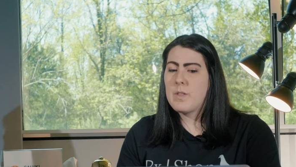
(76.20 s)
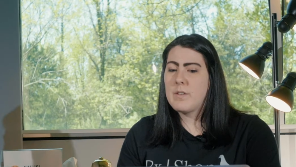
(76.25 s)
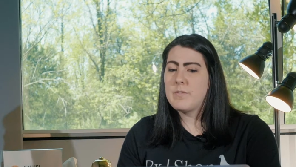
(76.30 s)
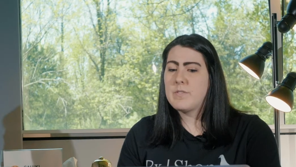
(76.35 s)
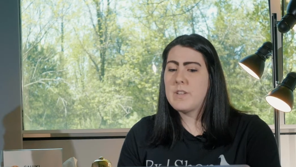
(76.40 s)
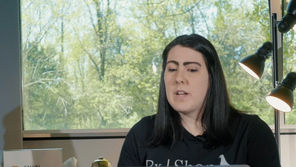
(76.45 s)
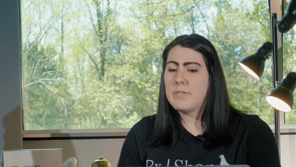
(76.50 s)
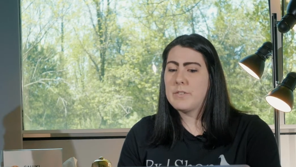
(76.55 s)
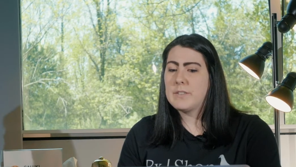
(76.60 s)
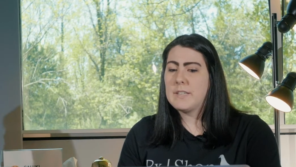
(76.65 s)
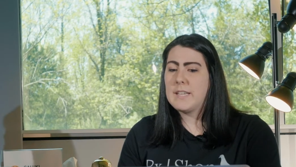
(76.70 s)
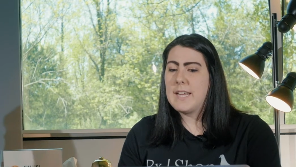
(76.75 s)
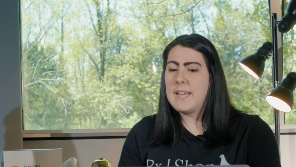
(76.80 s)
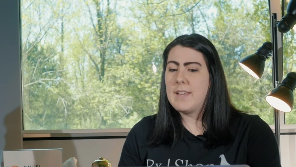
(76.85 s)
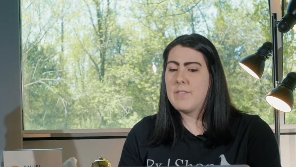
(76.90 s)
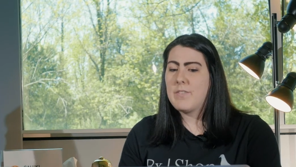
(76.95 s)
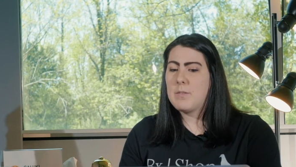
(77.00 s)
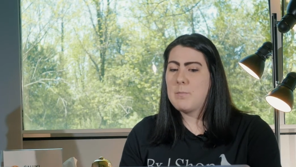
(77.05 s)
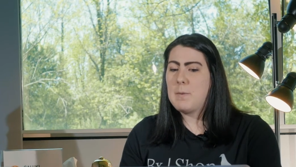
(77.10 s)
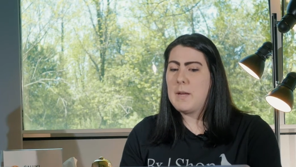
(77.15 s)
They've definitely
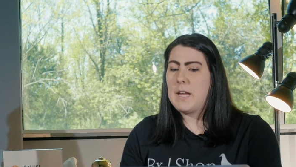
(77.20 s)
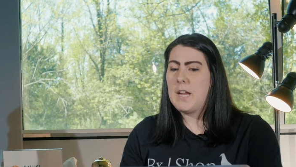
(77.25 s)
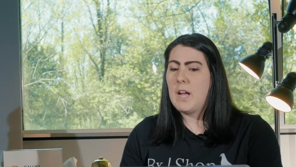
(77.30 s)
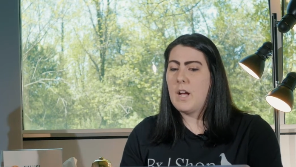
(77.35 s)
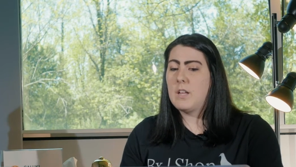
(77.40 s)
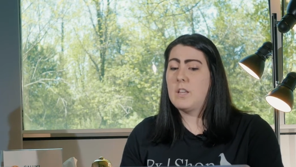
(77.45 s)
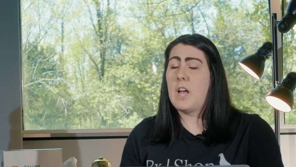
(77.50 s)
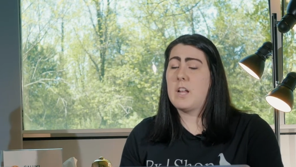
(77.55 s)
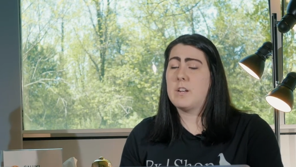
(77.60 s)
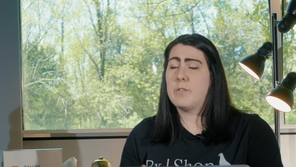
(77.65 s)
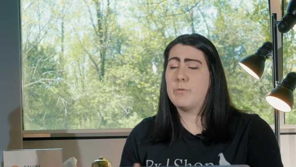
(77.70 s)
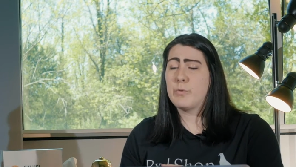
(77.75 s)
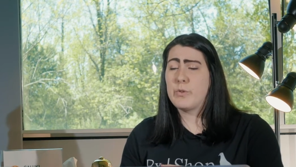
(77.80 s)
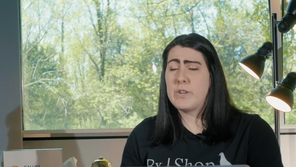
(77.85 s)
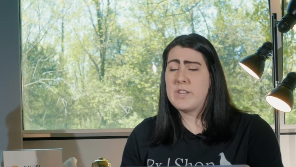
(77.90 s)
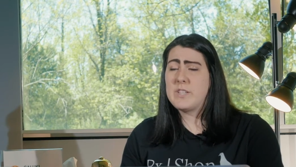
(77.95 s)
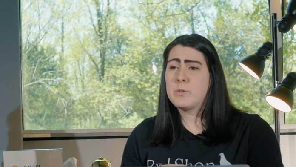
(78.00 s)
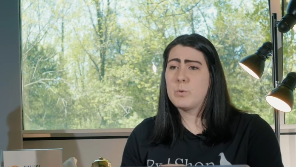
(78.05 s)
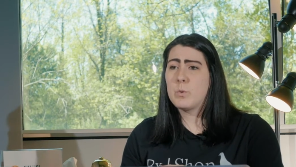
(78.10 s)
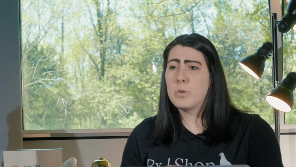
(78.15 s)
given me a lot of
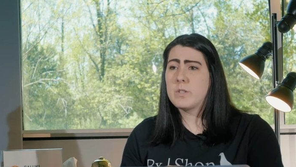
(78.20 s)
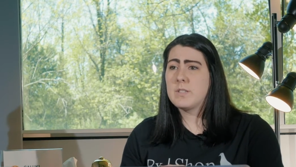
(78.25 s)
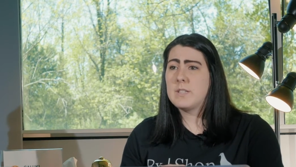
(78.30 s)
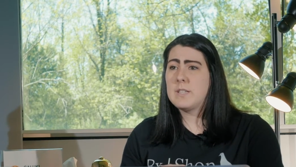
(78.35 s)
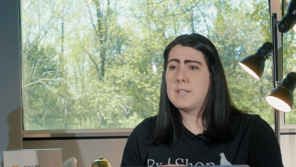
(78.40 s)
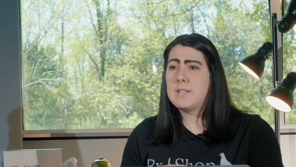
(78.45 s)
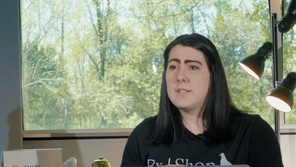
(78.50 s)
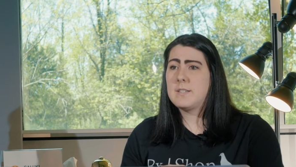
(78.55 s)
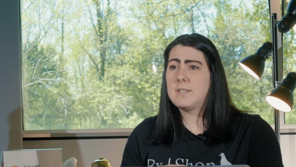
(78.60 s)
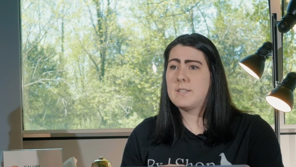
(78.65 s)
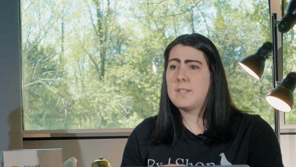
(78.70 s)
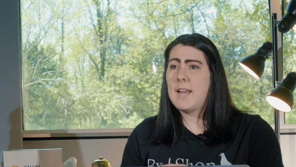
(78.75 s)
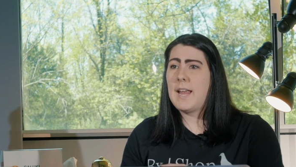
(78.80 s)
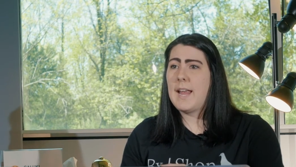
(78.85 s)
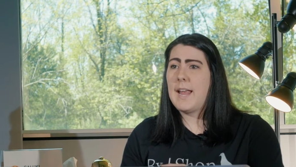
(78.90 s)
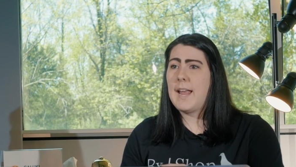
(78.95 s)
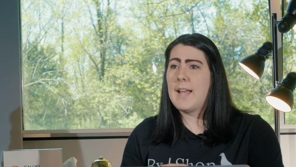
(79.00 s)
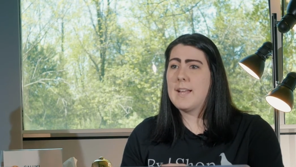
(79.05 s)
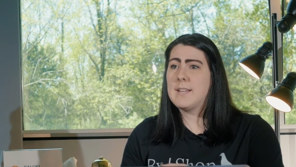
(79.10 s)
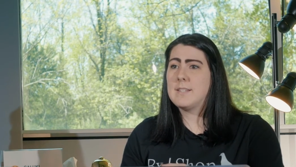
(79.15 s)
resources
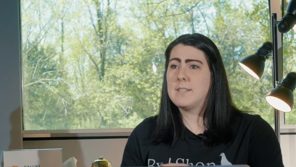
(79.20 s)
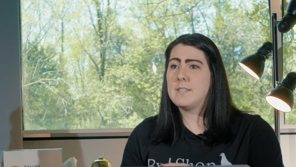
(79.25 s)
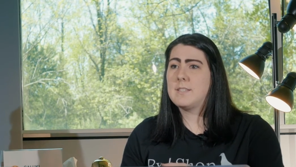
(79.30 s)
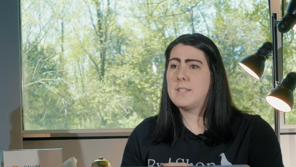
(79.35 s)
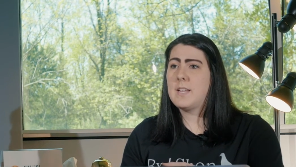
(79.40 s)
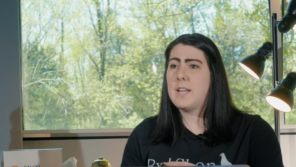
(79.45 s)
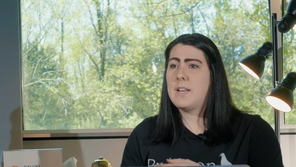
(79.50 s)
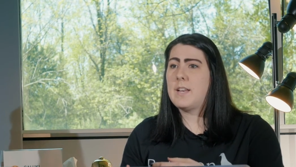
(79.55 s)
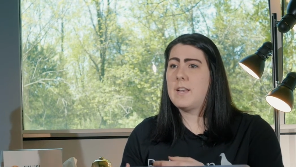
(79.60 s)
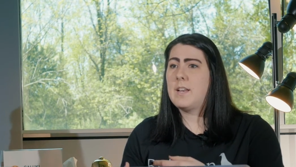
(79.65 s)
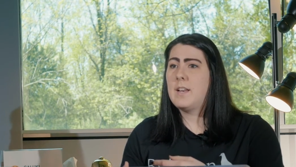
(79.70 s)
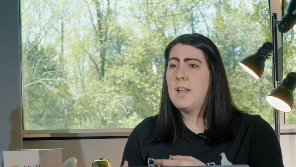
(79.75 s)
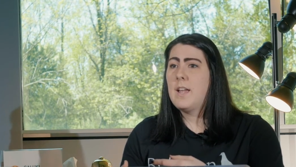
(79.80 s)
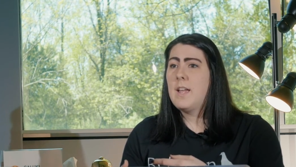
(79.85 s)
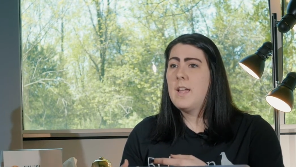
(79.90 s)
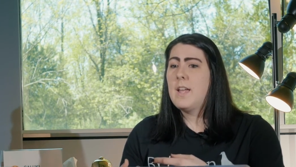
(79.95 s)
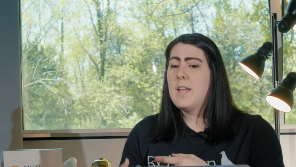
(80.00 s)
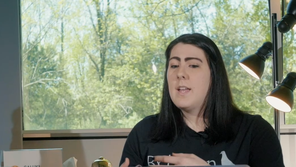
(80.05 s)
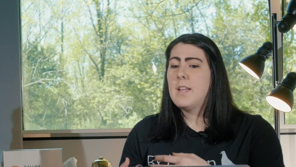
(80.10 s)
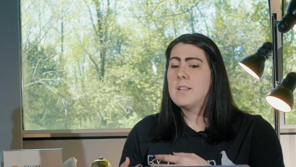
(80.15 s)
and, and
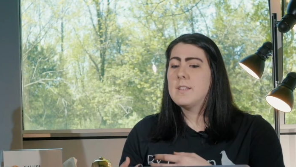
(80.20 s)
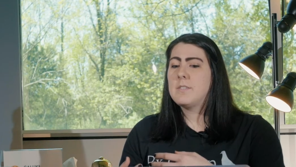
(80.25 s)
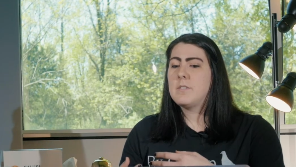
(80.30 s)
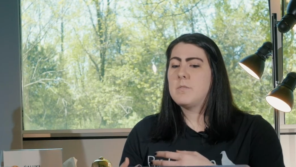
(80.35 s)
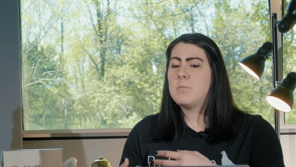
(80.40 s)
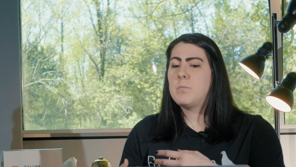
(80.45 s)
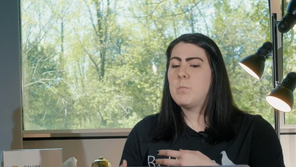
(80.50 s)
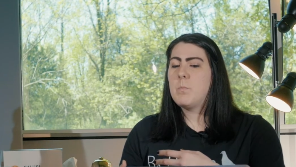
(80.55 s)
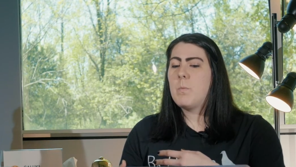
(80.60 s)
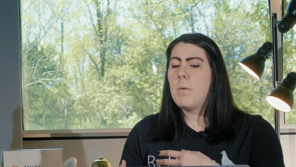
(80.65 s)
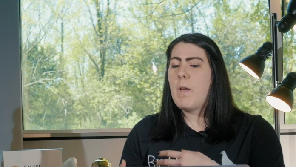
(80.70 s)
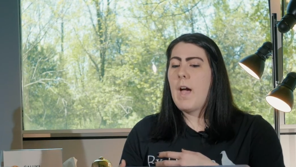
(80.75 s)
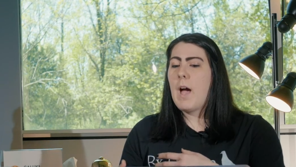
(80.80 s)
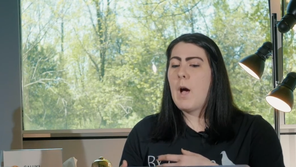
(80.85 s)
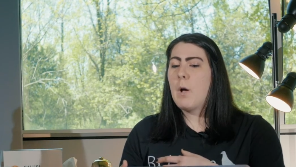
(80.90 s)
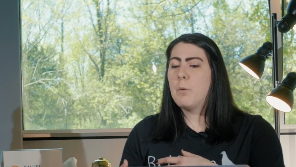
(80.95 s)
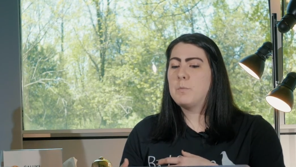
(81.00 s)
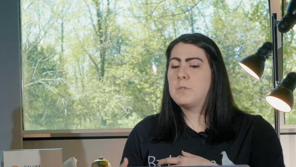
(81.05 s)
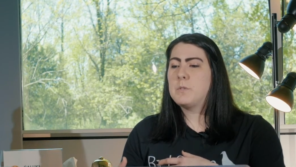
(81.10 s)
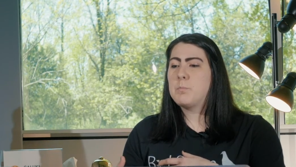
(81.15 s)

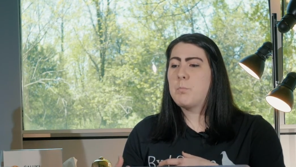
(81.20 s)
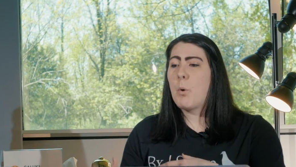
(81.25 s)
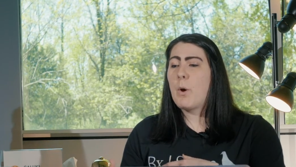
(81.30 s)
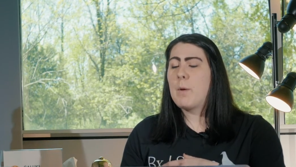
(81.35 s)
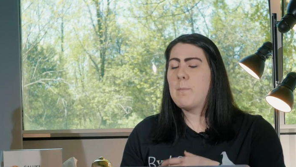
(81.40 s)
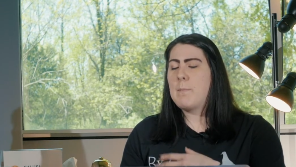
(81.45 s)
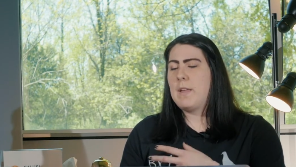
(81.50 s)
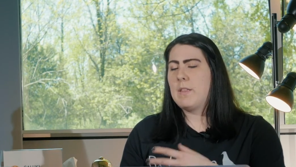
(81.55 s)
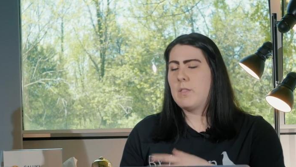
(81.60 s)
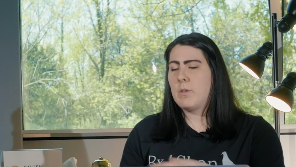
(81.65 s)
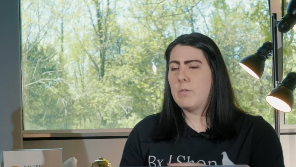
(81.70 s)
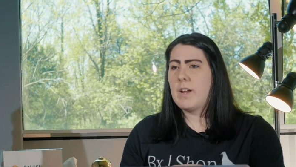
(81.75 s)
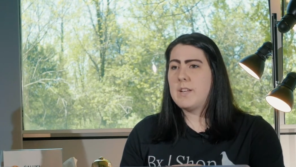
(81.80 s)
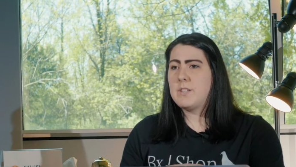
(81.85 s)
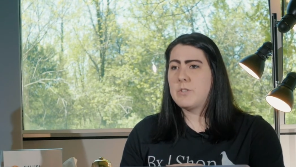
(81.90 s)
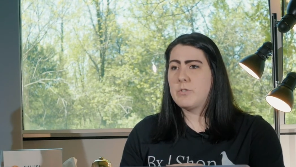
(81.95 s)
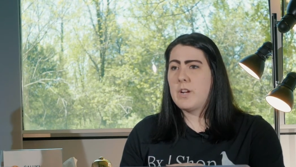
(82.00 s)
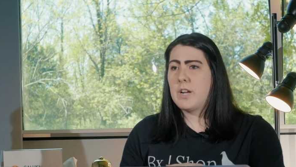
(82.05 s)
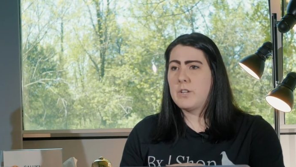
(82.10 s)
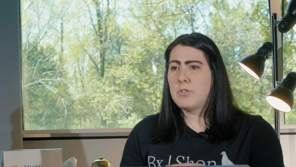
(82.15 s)
helped point me in the
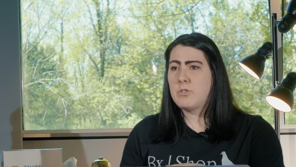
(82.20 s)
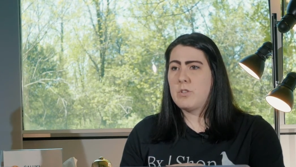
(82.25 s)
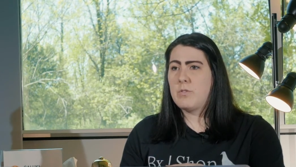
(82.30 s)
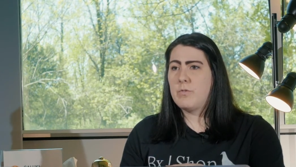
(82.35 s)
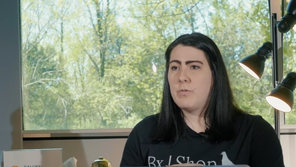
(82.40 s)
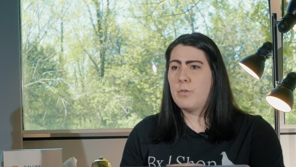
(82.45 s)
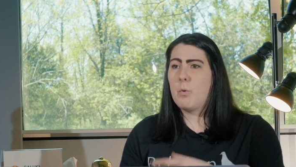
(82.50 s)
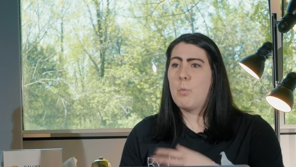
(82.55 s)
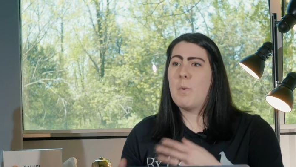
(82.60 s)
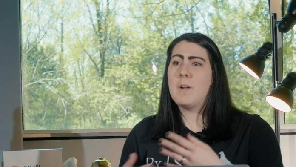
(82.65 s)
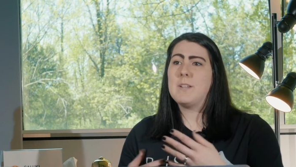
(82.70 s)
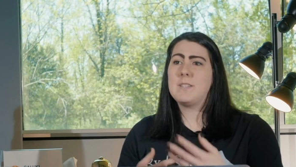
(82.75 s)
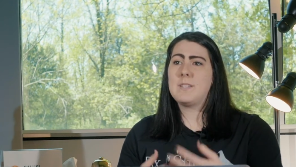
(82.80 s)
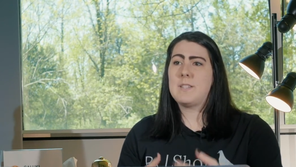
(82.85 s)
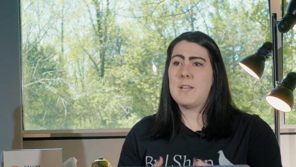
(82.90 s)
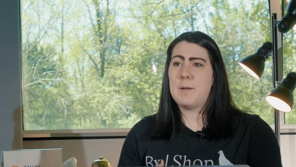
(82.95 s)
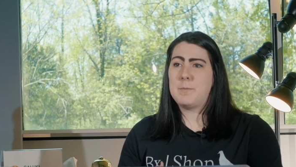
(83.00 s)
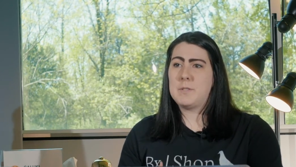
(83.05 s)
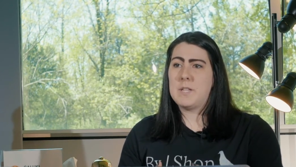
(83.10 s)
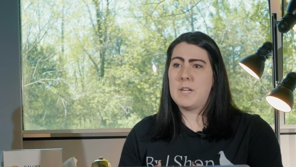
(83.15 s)
right direction for what
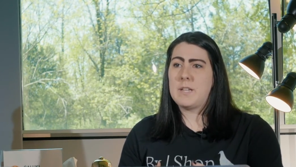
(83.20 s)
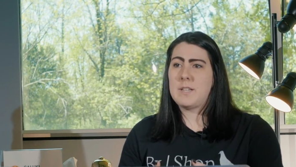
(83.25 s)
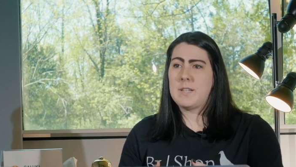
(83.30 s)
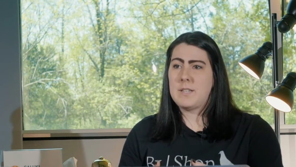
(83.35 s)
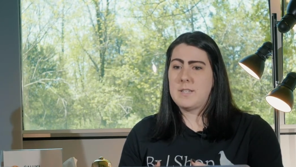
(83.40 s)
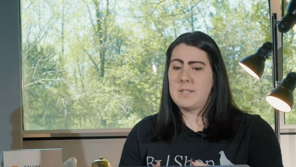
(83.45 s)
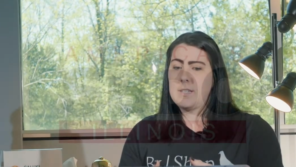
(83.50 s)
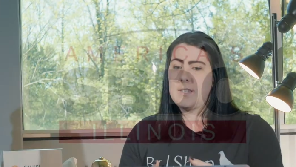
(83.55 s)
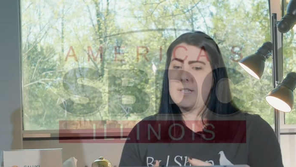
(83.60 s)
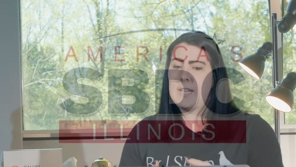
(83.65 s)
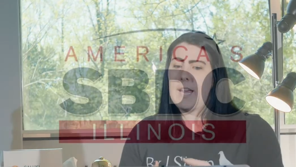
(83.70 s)
steps I need to